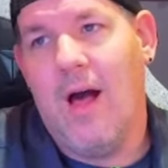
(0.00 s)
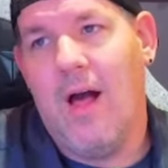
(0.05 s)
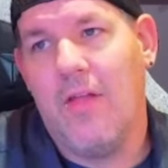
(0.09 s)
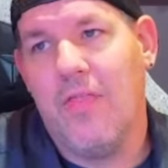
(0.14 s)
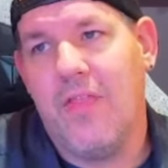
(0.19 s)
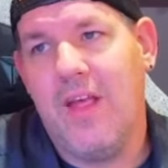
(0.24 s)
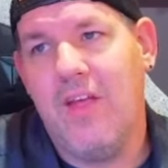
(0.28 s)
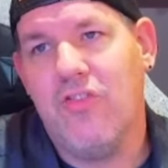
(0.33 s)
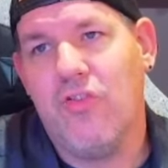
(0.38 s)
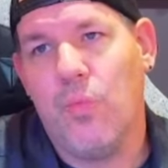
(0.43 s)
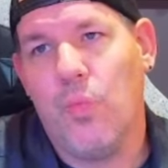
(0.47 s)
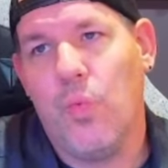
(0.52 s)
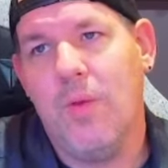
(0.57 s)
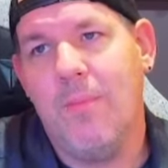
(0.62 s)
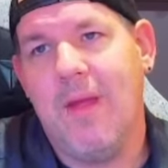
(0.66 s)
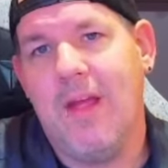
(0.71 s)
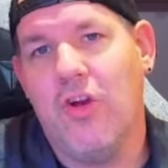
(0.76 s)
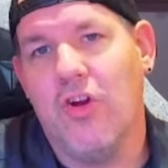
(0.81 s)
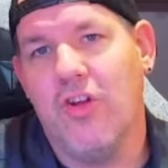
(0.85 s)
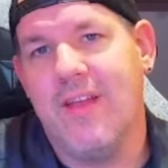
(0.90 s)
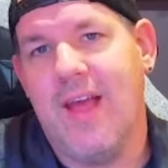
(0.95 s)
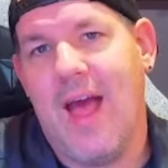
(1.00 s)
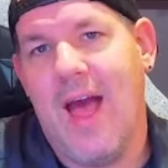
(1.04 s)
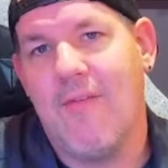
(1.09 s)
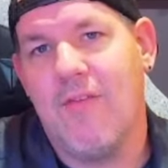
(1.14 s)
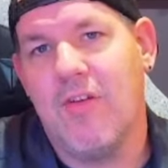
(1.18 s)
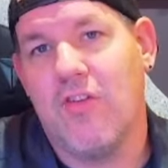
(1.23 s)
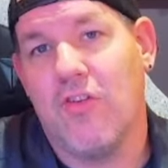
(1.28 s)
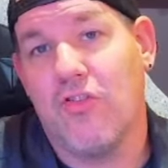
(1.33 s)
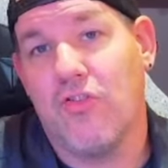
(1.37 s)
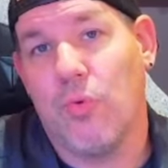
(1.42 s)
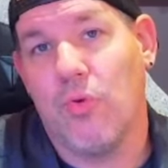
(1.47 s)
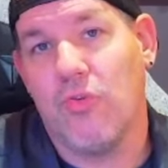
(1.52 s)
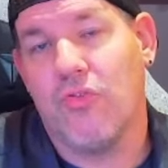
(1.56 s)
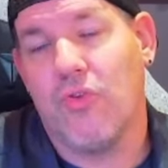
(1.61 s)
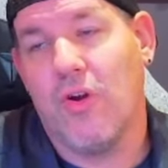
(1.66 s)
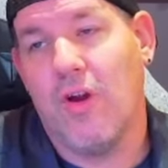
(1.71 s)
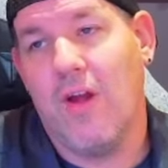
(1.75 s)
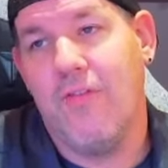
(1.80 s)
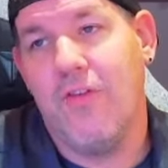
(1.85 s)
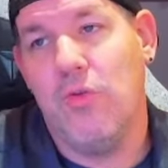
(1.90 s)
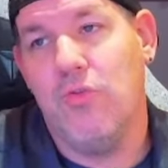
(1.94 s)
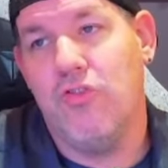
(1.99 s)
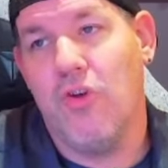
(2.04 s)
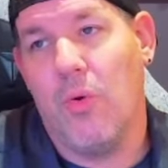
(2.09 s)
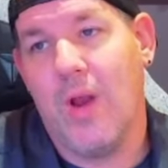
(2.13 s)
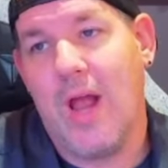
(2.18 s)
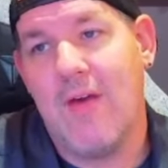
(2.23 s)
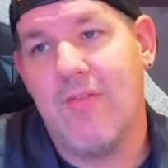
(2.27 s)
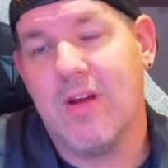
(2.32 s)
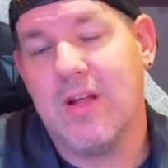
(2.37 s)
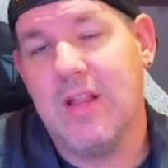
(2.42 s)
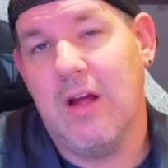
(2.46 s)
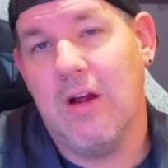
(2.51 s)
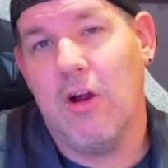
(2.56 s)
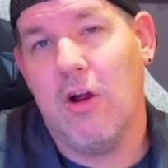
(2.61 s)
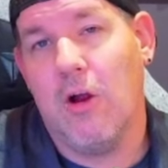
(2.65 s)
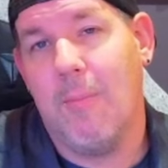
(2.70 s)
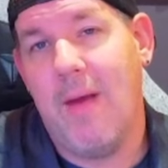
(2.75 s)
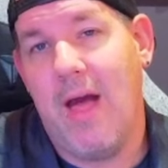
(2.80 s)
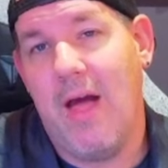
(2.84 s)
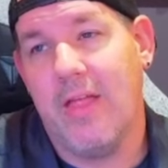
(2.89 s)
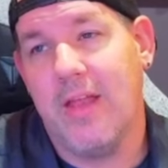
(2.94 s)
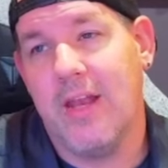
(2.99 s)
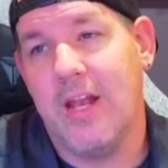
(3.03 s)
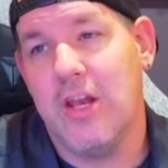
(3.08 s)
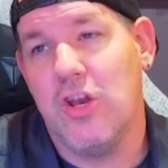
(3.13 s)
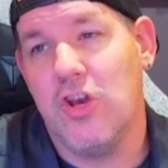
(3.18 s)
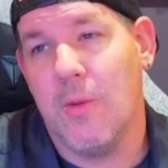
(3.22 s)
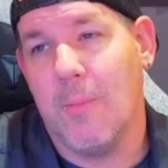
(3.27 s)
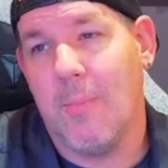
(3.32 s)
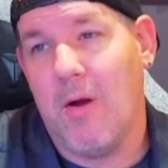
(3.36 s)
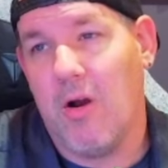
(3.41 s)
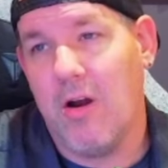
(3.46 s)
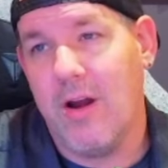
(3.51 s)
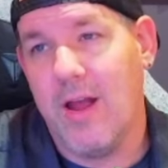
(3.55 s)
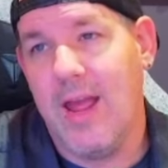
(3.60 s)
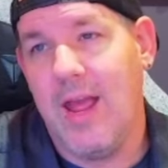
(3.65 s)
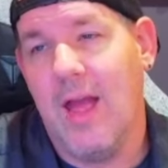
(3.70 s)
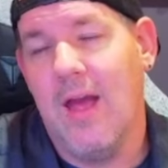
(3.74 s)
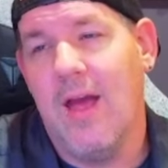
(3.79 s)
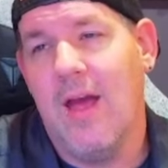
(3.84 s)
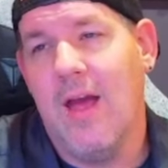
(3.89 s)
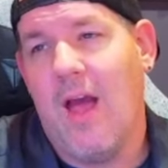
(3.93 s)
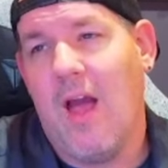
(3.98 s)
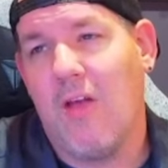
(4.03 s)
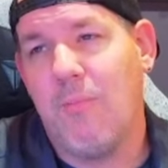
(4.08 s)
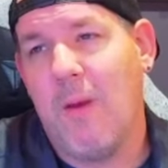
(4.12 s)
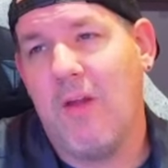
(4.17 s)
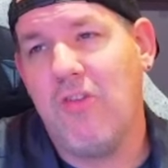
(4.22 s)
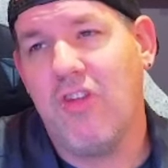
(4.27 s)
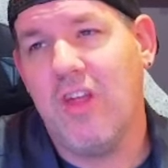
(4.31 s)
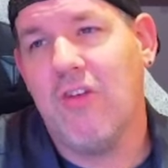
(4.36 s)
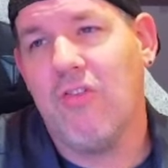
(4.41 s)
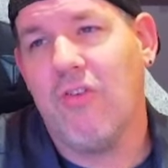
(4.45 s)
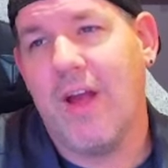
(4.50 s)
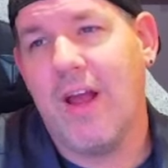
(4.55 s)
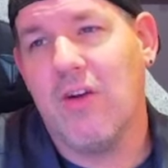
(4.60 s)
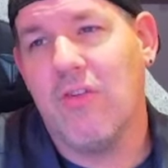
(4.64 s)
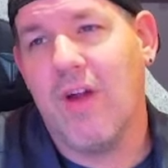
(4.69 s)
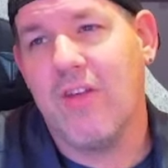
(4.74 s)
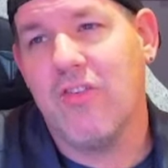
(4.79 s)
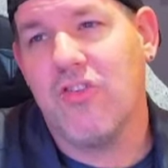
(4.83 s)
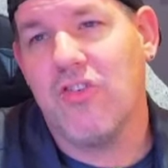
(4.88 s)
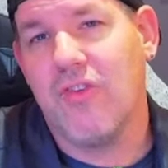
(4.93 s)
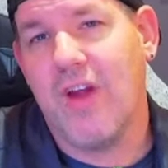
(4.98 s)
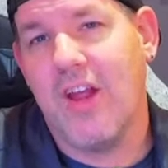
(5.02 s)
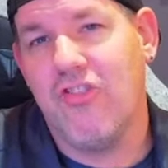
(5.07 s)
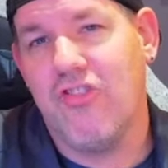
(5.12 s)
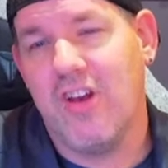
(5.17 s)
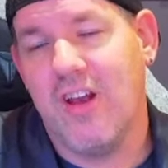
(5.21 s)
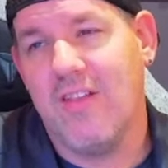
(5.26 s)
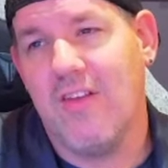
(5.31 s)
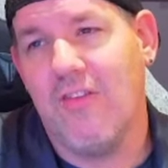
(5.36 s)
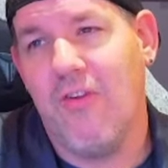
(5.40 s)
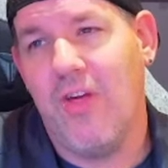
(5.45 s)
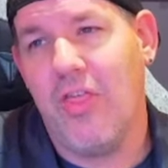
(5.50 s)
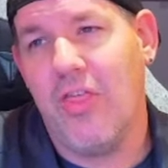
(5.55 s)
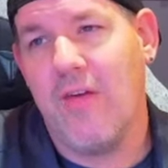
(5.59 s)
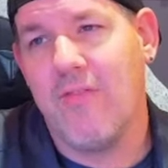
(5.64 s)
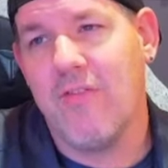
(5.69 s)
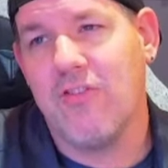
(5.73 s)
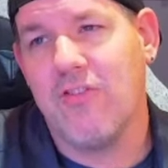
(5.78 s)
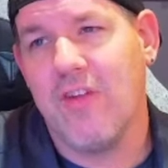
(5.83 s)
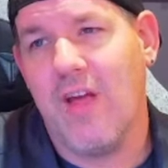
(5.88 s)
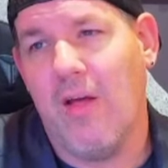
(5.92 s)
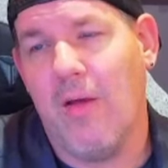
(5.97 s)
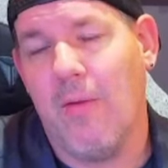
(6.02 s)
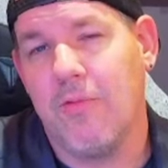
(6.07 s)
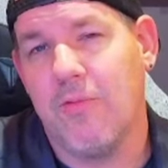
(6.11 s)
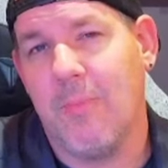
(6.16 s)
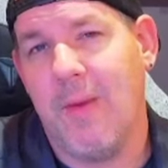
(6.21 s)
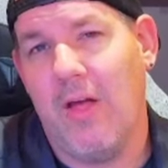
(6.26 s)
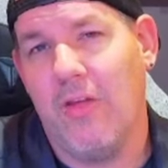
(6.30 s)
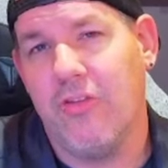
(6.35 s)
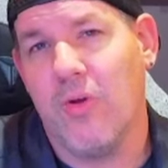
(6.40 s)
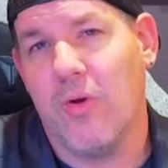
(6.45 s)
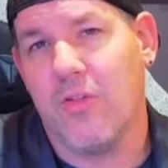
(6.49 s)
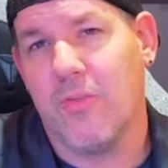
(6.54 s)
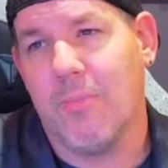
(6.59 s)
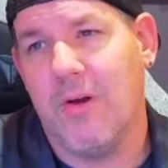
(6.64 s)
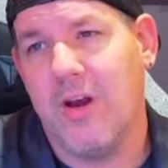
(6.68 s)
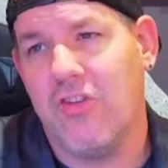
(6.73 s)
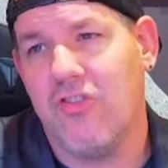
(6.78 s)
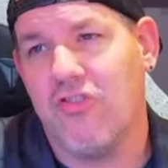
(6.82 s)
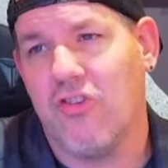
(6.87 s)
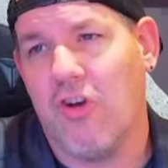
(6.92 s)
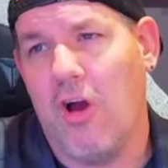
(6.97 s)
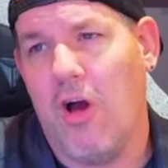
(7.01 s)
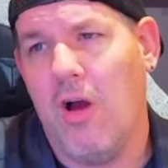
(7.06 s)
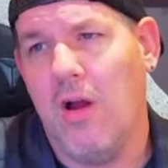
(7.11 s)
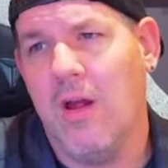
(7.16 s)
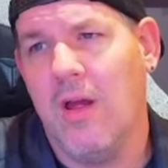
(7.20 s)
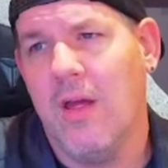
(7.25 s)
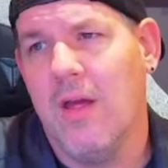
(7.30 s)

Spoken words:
These would be good to have as a sorcerer if you don't have a Cleric or Paladin in your party, especially Greater Restoration. It's a 5th level spell, so it's pretty strong.